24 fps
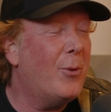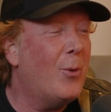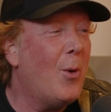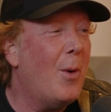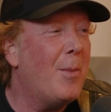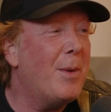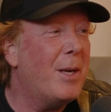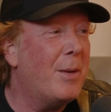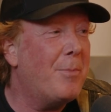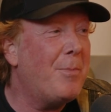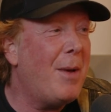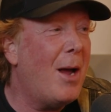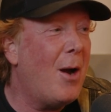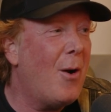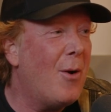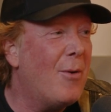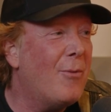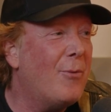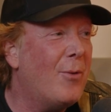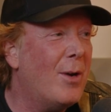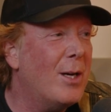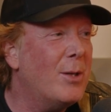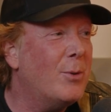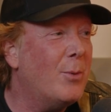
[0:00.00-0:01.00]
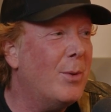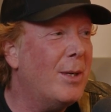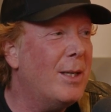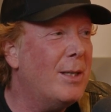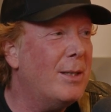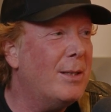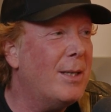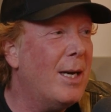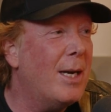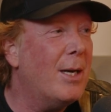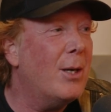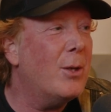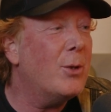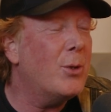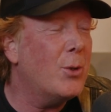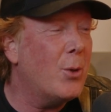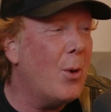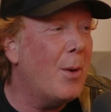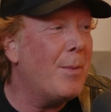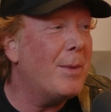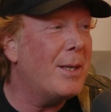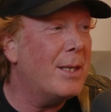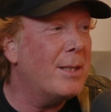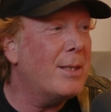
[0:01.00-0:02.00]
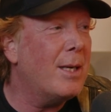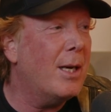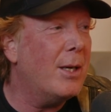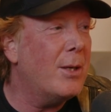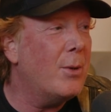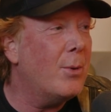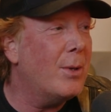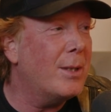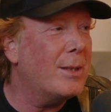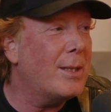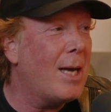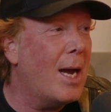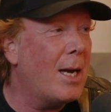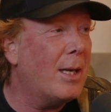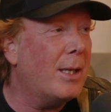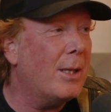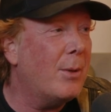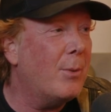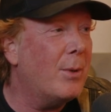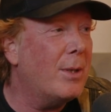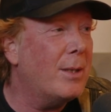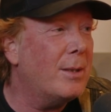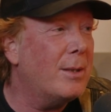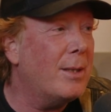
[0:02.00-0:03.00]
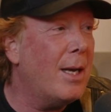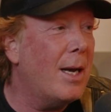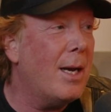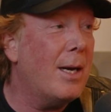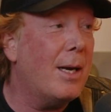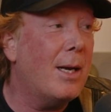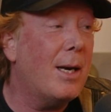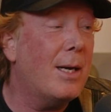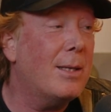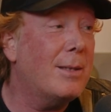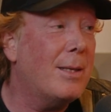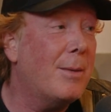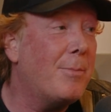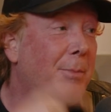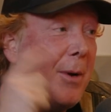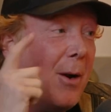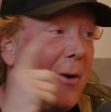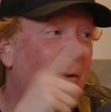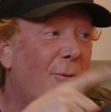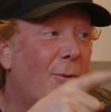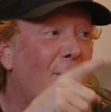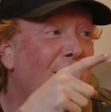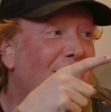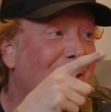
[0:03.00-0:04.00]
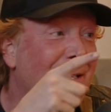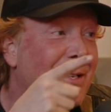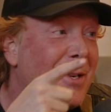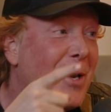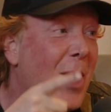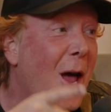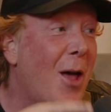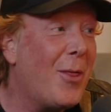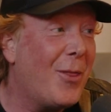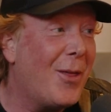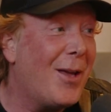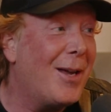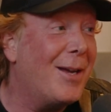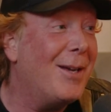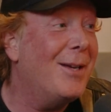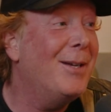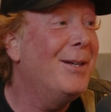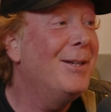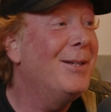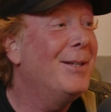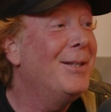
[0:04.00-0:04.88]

Do you want me to paraphrase what he's saying or do you want me to tell you exactly what he's saying? And I said, paraphrase nothing.